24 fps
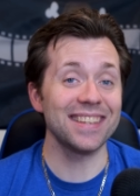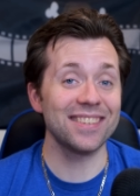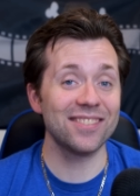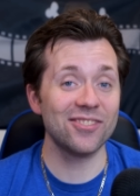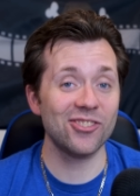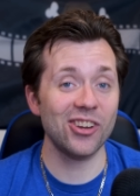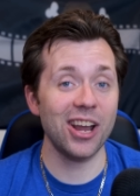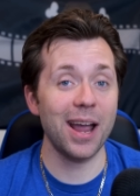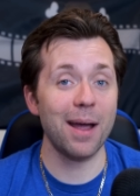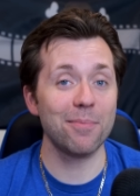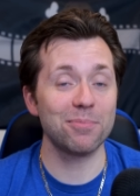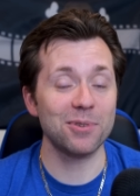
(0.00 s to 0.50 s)
this
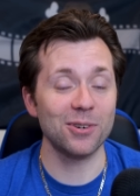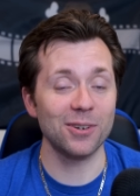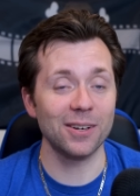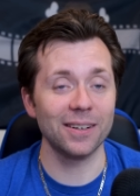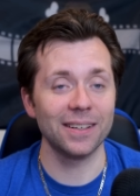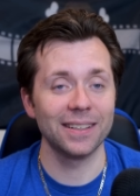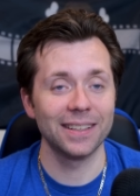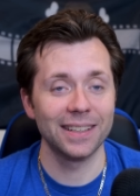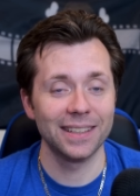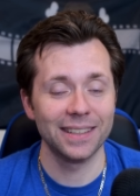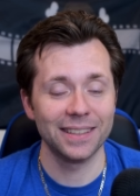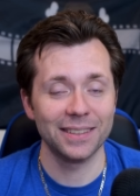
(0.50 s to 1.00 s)

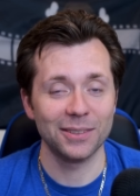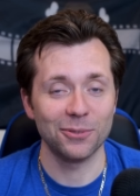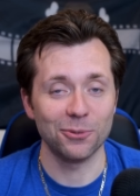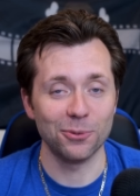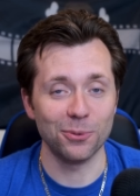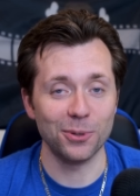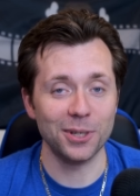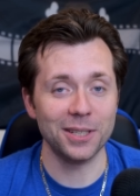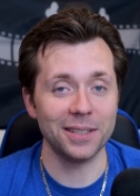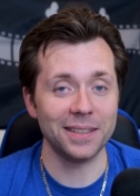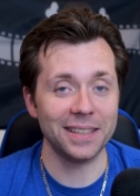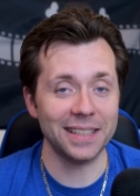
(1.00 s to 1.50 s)
chapter
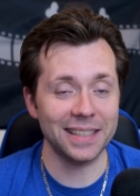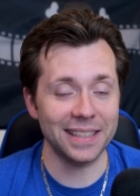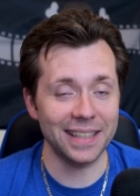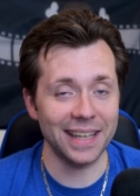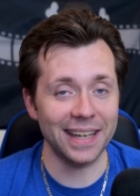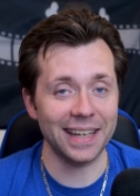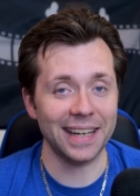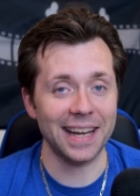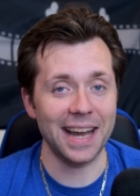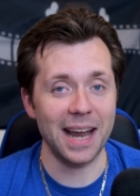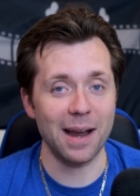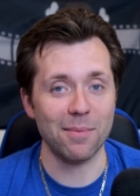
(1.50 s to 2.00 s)
really
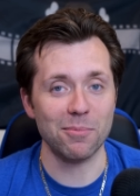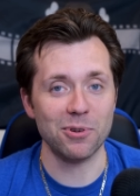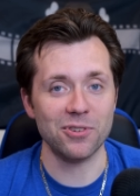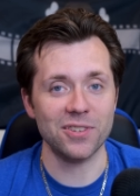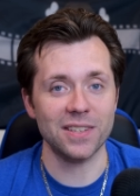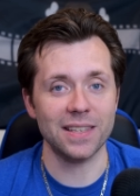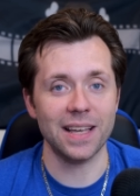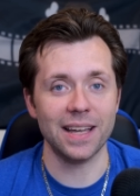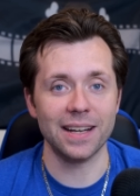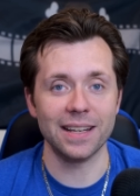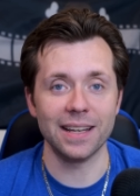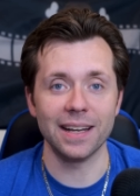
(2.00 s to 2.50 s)
like
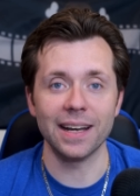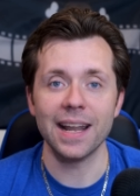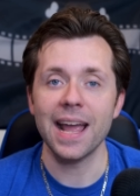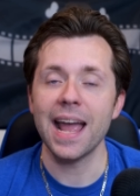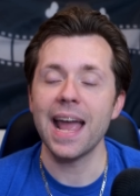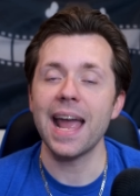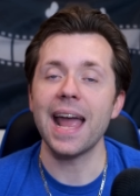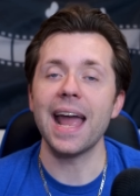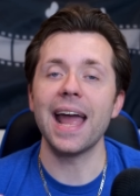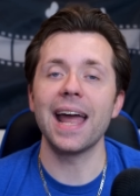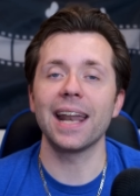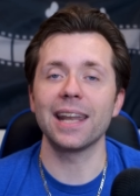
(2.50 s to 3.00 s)
hammers that in.
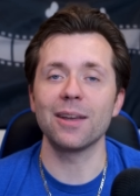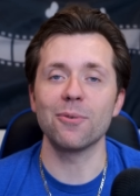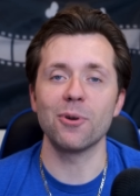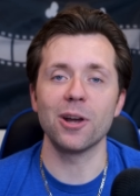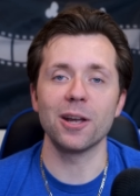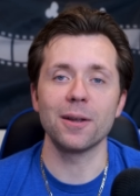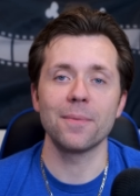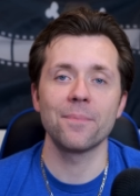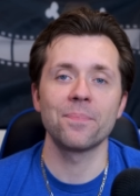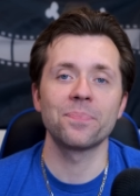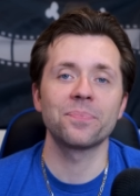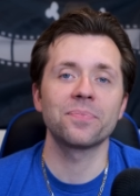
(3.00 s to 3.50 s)

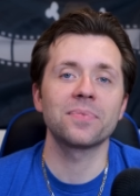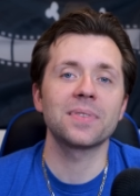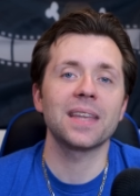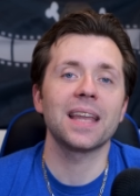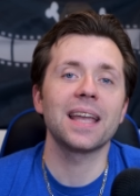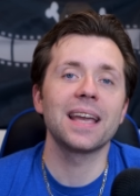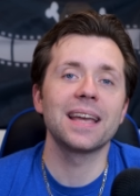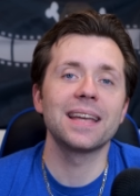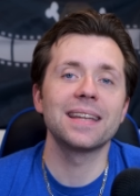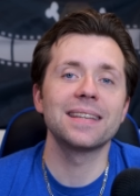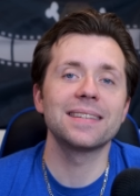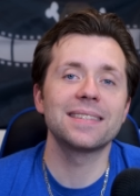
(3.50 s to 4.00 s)
Anyway,
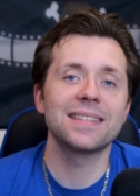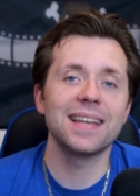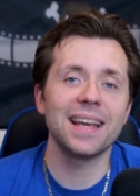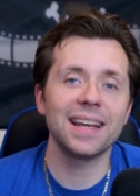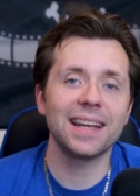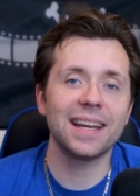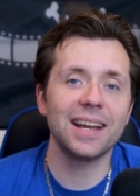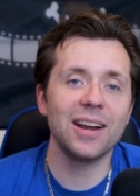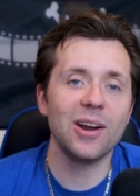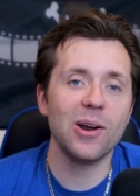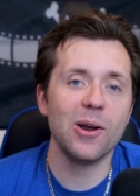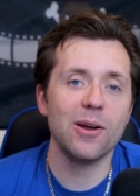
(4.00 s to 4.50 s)

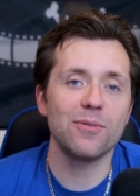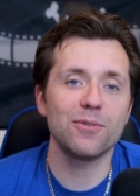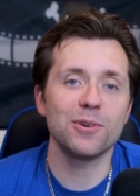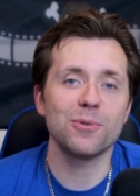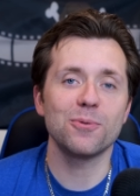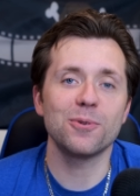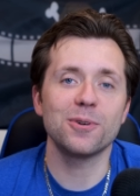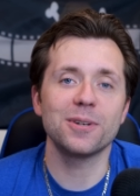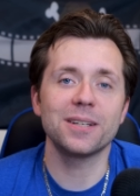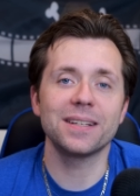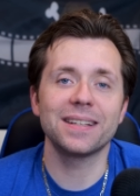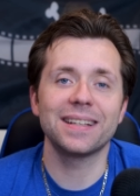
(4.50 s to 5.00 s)
take care
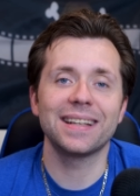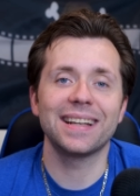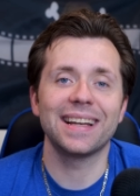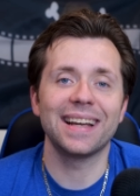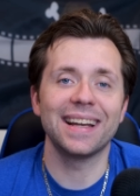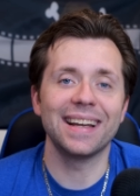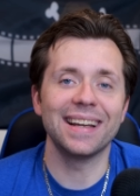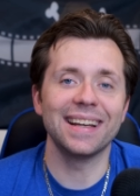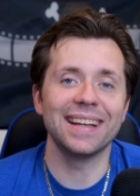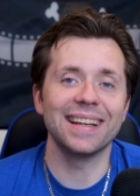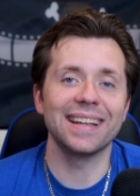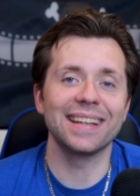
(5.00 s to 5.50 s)
everyone
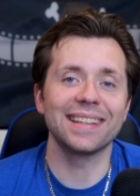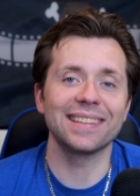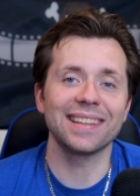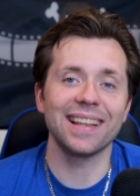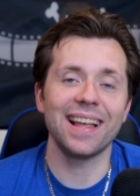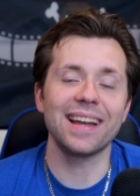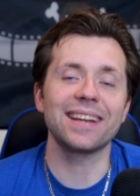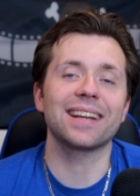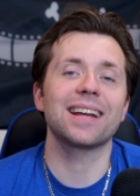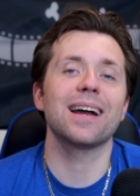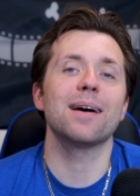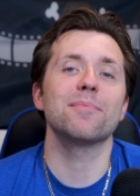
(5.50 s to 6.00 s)
and
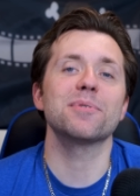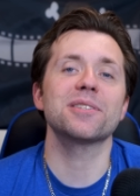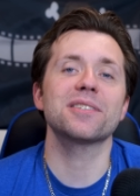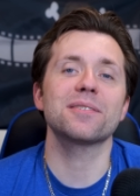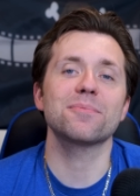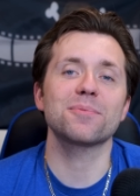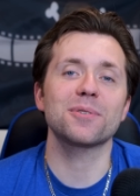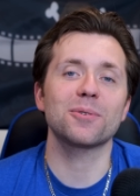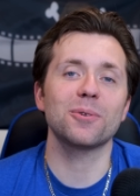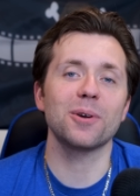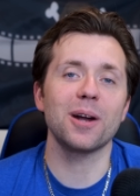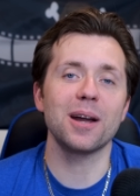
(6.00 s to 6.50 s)
like, comment,
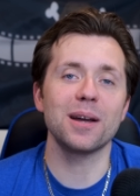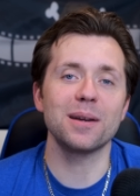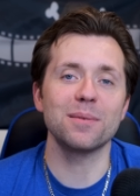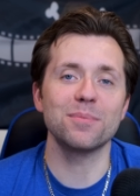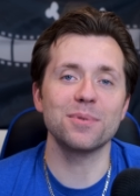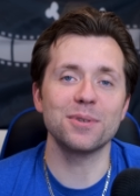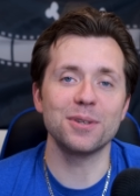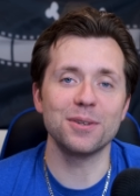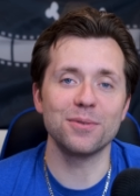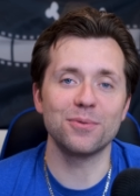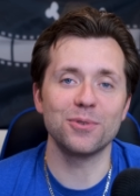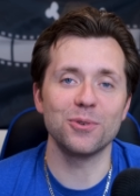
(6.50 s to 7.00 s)

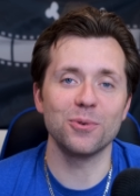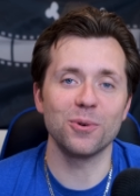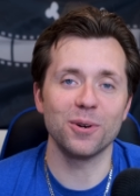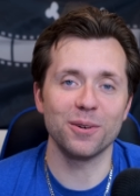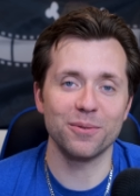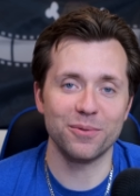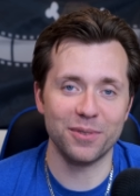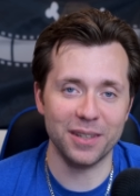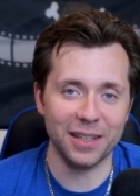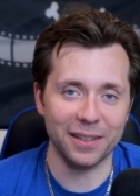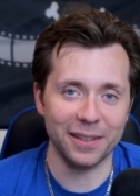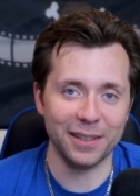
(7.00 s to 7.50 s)
subscribe if you
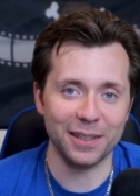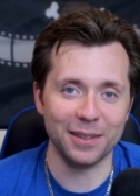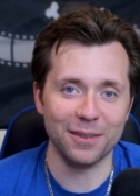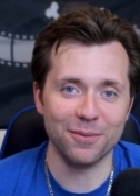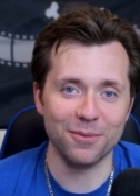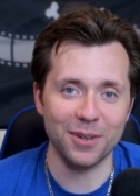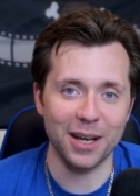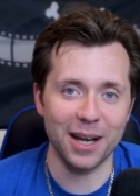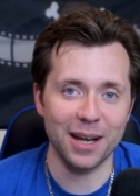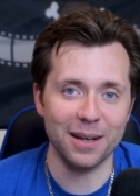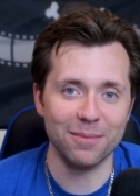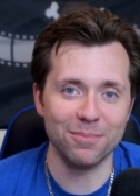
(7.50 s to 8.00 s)
are feeling the
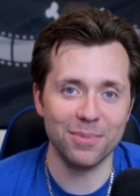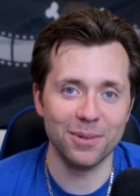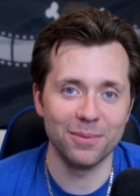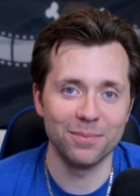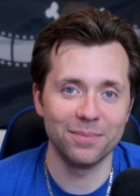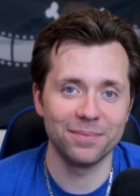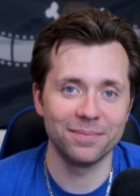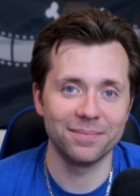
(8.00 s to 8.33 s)
vibe.